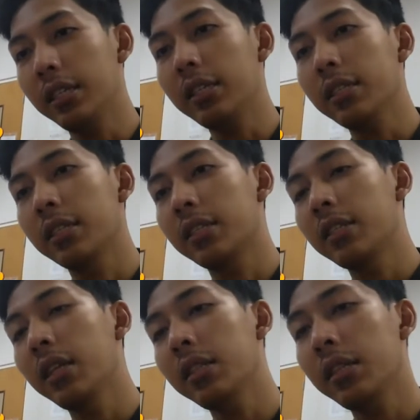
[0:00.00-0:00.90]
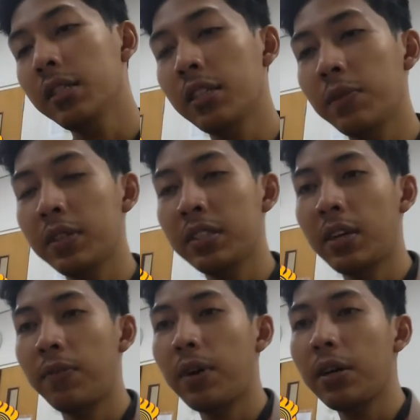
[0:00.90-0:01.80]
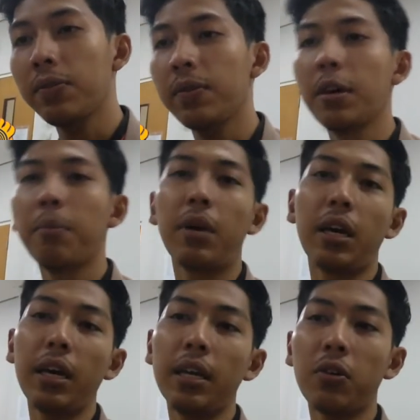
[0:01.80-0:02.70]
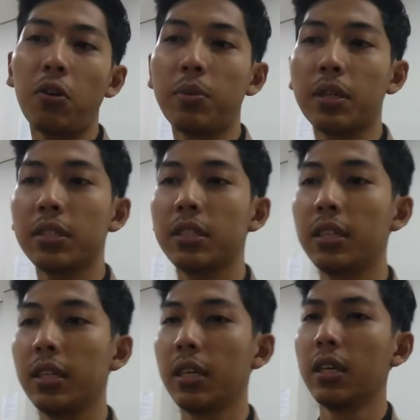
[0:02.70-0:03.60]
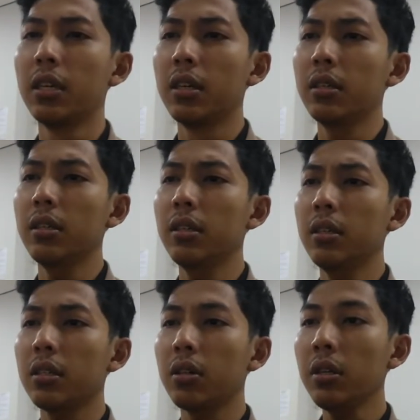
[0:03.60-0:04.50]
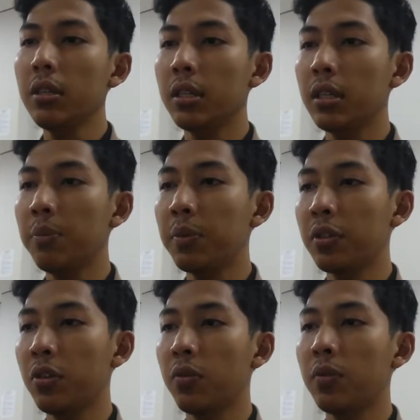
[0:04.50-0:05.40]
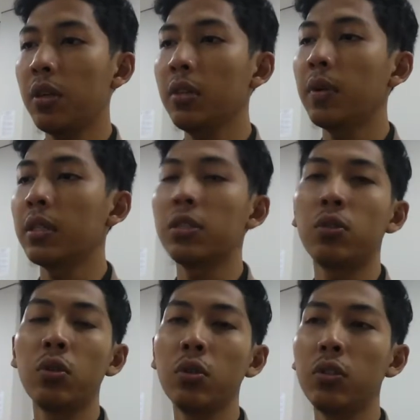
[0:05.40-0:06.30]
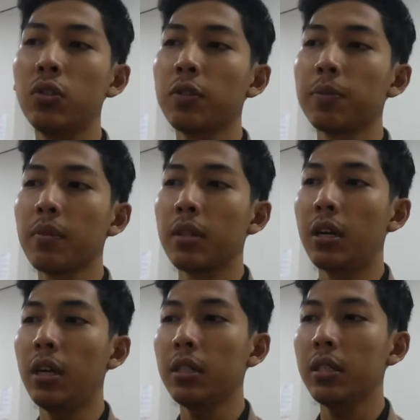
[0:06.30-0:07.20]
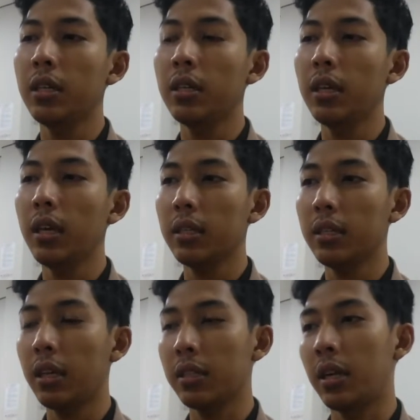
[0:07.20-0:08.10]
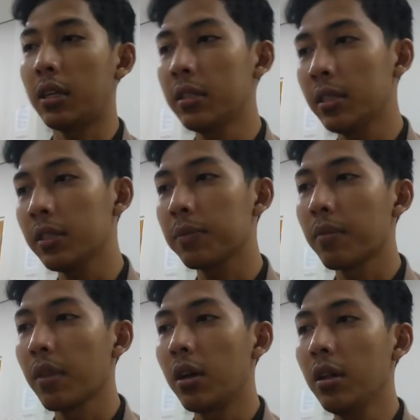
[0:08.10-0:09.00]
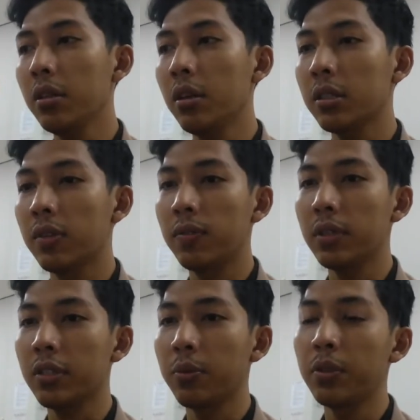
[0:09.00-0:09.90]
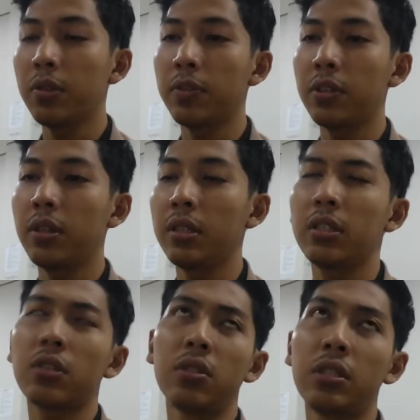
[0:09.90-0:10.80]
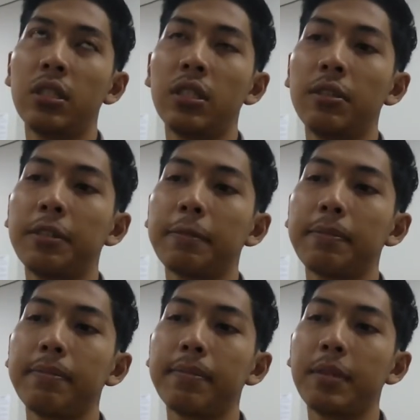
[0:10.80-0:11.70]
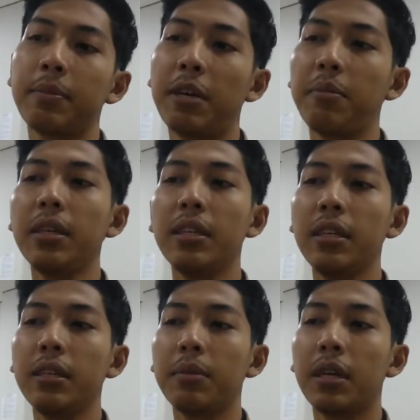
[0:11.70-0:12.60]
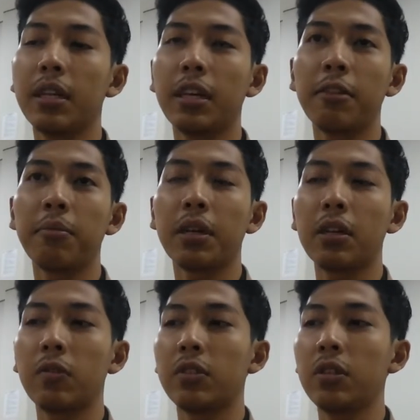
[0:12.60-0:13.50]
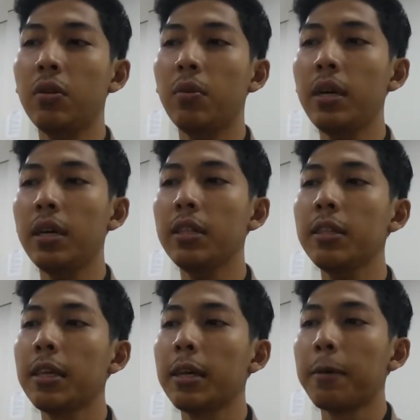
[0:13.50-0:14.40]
in the 1775 by Ed Roberts. Coined the term personal computer when it introduced the Altair 8800. Although the first computer personal is considered by many by the Back 01,